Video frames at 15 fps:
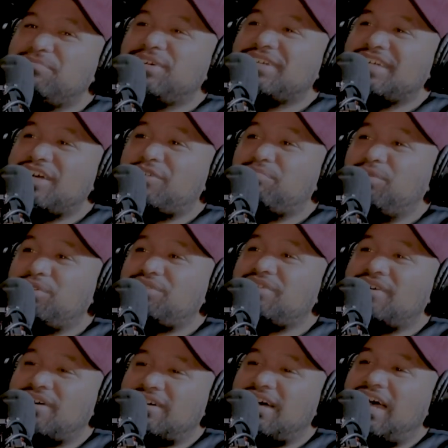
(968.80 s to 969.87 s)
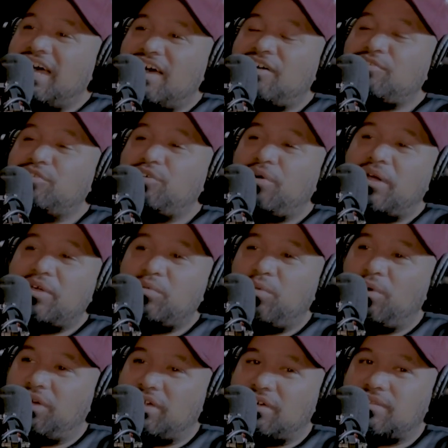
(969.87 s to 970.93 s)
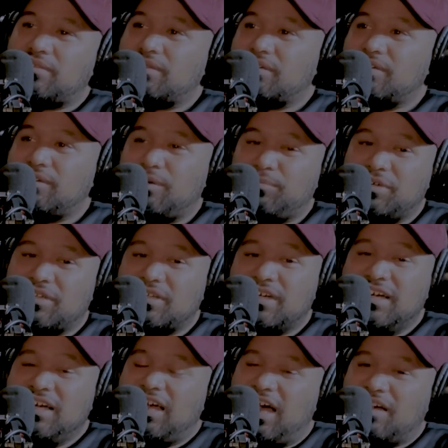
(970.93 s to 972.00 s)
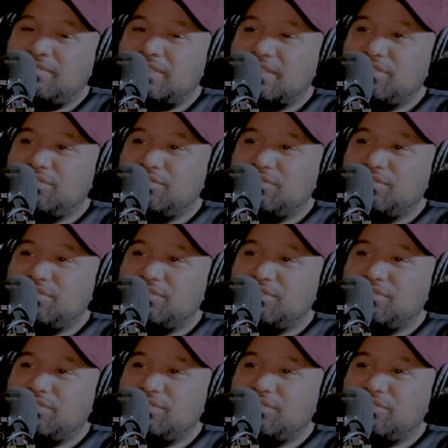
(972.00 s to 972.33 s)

yeah, both of y'all have great work ethic. I mean, I've seen you